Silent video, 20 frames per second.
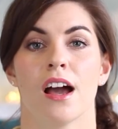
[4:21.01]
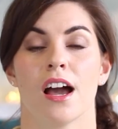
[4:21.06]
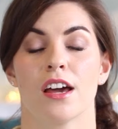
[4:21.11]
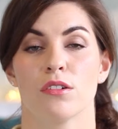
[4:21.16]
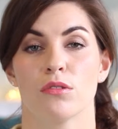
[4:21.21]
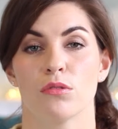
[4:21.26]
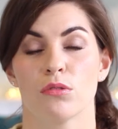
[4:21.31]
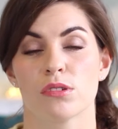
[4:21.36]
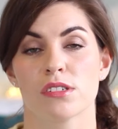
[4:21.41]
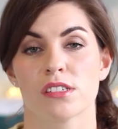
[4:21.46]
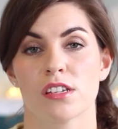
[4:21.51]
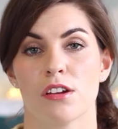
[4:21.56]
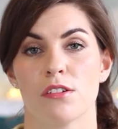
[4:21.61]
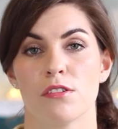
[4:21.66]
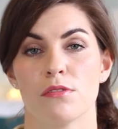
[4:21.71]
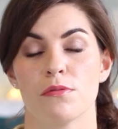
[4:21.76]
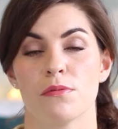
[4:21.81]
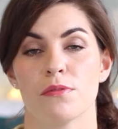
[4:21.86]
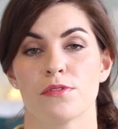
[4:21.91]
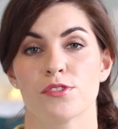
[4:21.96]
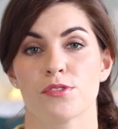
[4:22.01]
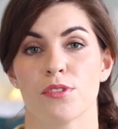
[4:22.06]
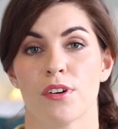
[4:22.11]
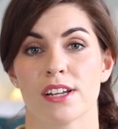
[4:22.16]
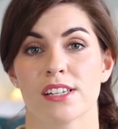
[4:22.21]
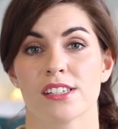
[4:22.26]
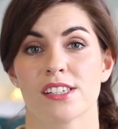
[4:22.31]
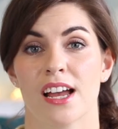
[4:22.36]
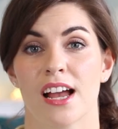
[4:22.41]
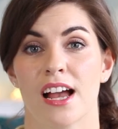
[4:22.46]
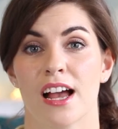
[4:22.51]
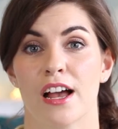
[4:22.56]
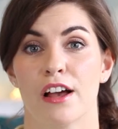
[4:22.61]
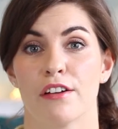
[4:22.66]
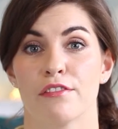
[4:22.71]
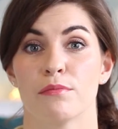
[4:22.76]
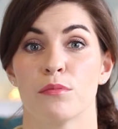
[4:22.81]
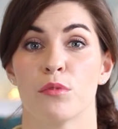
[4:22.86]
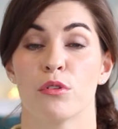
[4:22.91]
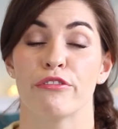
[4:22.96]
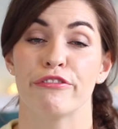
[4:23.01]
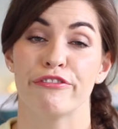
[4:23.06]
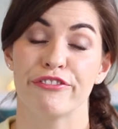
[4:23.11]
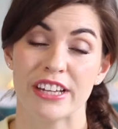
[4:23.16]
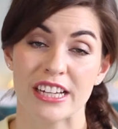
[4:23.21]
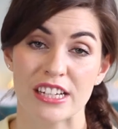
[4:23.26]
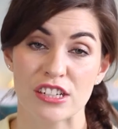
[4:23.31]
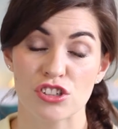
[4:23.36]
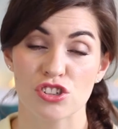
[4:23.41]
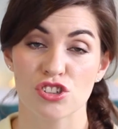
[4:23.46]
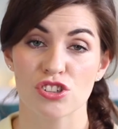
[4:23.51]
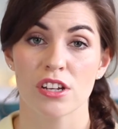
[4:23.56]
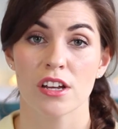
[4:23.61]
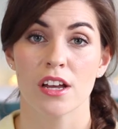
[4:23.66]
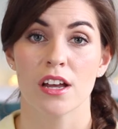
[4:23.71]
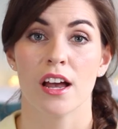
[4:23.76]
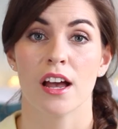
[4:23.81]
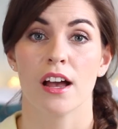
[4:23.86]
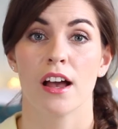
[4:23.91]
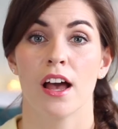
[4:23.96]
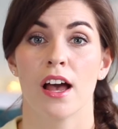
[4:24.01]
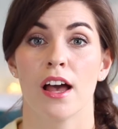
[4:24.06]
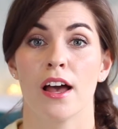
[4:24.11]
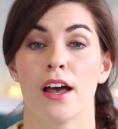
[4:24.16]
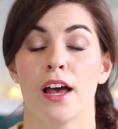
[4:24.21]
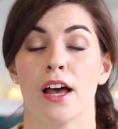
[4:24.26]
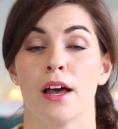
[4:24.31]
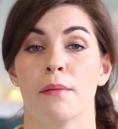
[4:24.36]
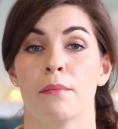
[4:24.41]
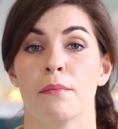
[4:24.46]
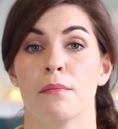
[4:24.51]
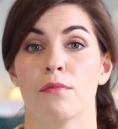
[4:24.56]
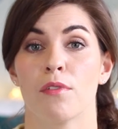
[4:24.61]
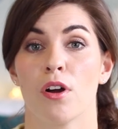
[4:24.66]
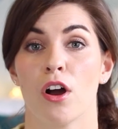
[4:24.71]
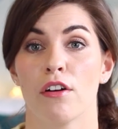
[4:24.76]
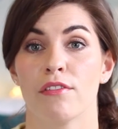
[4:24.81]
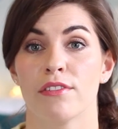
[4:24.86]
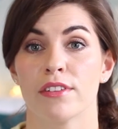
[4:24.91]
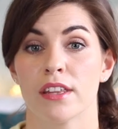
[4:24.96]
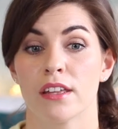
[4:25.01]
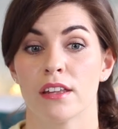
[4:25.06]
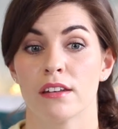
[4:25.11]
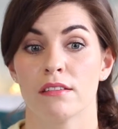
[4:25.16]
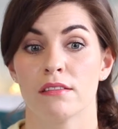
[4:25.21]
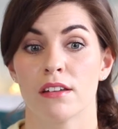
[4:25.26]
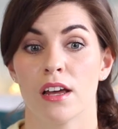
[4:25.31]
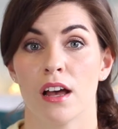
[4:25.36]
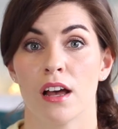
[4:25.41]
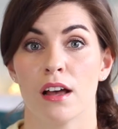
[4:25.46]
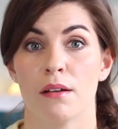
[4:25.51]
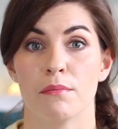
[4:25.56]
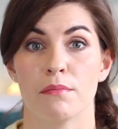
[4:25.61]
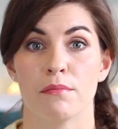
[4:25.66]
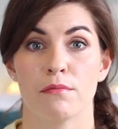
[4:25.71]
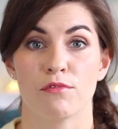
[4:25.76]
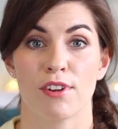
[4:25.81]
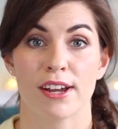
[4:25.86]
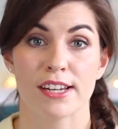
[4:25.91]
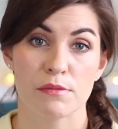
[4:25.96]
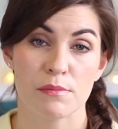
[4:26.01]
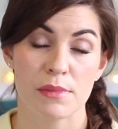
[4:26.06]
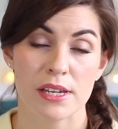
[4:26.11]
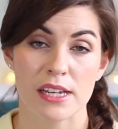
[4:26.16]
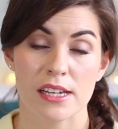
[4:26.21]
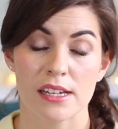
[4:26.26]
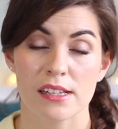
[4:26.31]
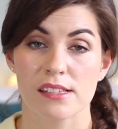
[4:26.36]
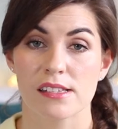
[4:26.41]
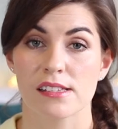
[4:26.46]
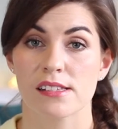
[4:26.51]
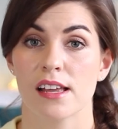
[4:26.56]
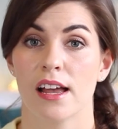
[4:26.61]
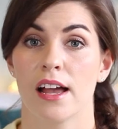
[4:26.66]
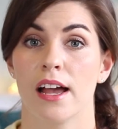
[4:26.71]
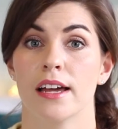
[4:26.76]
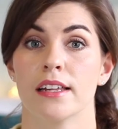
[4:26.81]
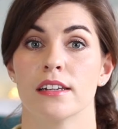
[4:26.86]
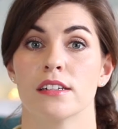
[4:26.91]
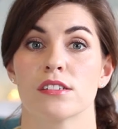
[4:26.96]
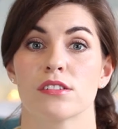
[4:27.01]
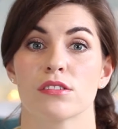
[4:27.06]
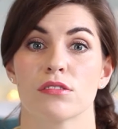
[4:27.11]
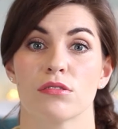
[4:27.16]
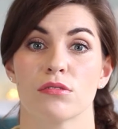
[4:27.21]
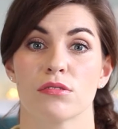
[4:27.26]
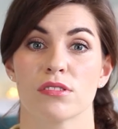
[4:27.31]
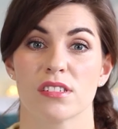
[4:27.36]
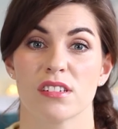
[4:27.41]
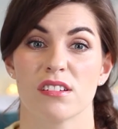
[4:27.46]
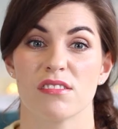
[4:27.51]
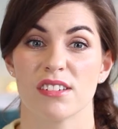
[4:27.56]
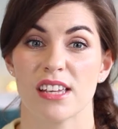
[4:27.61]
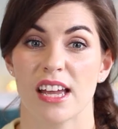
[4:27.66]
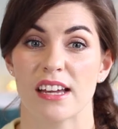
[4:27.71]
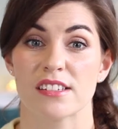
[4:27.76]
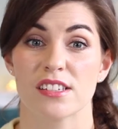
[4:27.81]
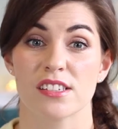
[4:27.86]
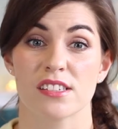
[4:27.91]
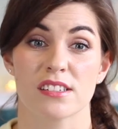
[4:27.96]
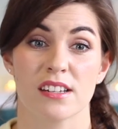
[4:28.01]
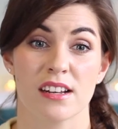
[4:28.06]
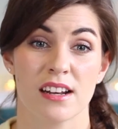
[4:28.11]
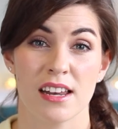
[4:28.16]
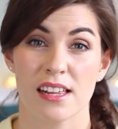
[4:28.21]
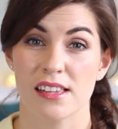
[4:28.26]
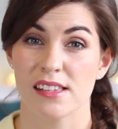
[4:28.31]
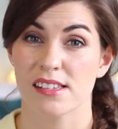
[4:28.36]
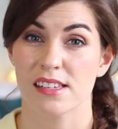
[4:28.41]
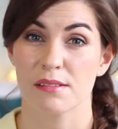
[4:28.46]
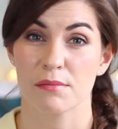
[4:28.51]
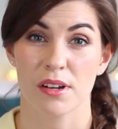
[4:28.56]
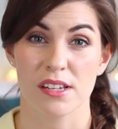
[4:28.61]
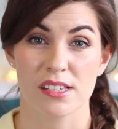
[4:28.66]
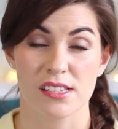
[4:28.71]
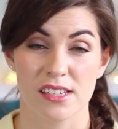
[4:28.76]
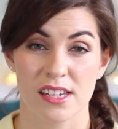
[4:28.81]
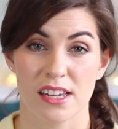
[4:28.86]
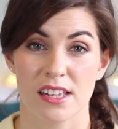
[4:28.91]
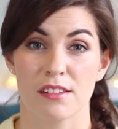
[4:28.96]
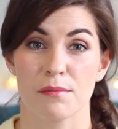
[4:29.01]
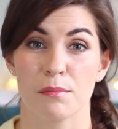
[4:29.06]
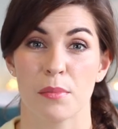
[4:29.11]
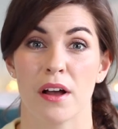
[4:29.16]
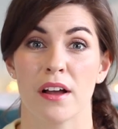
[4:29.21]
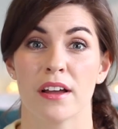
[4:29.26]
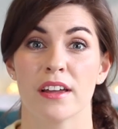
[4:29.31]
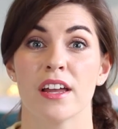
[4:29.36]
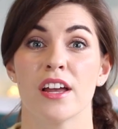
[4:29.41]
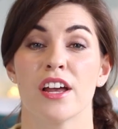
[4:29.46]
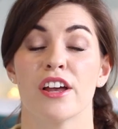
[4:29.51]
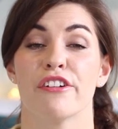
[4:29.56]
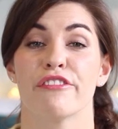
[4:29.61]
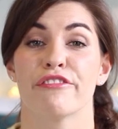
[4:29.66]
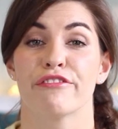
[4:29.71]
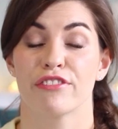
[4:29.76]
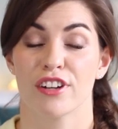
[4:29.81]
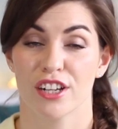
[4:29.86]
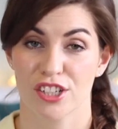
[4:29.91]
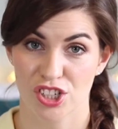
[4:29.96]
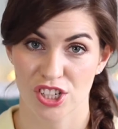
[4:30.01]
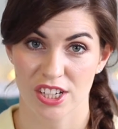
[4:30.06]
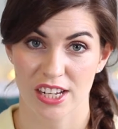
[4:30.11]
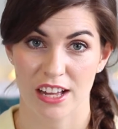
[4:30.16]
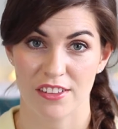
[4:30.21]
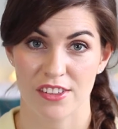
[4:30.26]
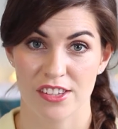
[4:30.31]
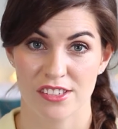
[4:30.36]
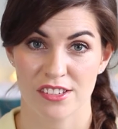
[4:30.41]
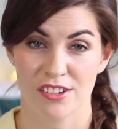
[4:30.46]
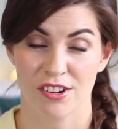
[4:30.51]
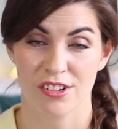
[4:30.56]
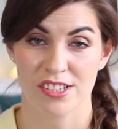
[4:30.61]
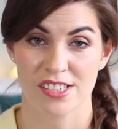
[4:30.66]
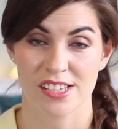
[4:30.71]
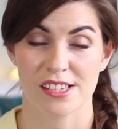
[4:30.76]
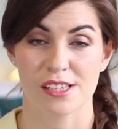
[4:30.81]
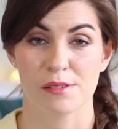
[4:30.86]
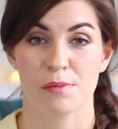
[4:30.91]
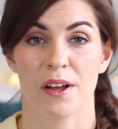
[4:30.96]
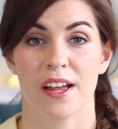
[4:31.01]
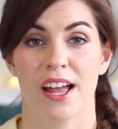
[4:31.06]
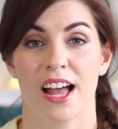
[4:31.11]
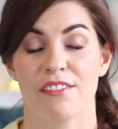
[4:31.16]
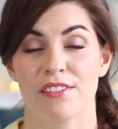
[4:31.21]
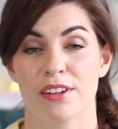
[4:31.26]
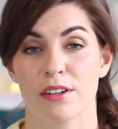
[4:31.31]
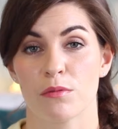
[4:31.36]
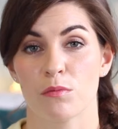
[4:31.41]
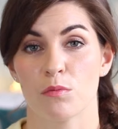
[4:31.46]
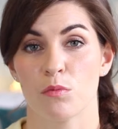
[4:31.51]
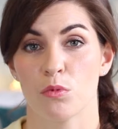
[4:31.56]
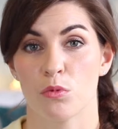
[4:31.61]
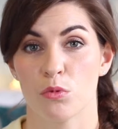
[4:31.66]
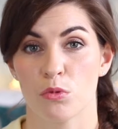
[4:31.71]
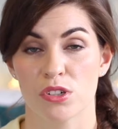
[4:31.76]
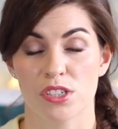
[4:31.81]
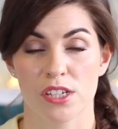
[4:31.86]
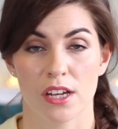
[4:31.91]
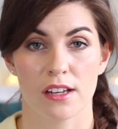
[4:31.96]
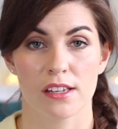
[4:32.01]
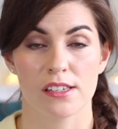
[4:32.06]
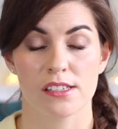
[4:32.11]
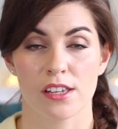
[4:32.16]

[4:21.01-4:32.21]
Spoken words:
And also trying to have more fish rather than red meats, and also just cleansing my skin by flushing out the toxins by having water.